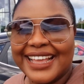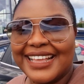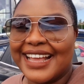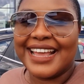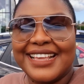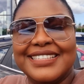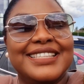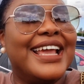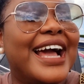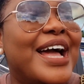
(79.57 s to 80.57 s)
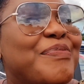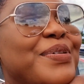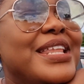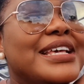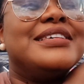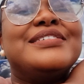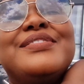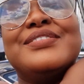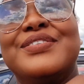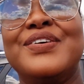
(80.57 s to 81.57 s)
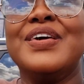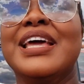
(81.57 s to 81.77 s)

Guys, the happiness is real.